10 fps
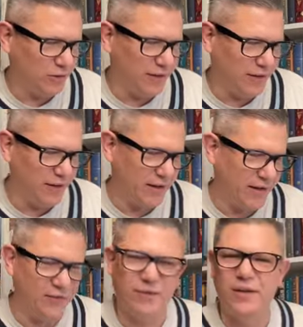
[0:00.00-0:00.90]
Look at
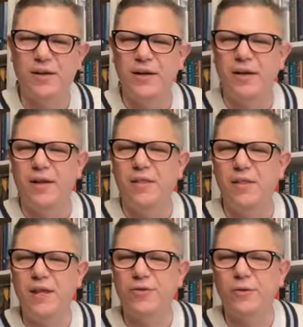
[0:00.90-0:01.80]
this.
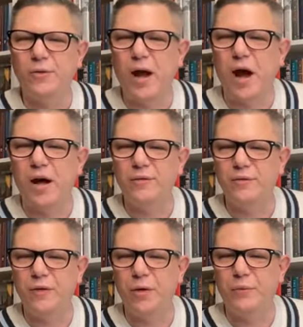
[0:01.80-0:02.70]
These are
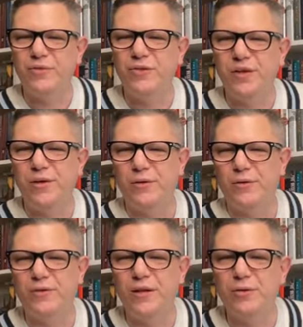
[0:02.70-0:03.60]
envelope
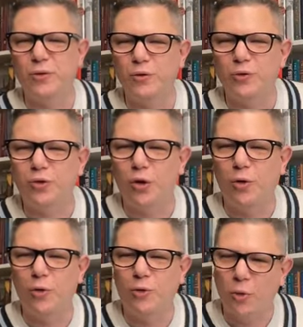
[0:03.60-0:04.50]
seals. These are
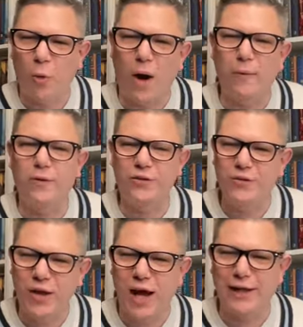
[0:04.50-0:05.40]
so cool. I was
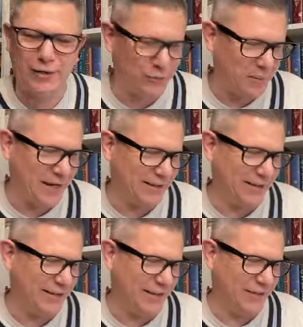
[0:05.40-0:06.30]
not
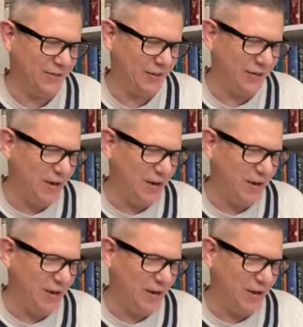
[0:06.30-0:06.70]
expecting these.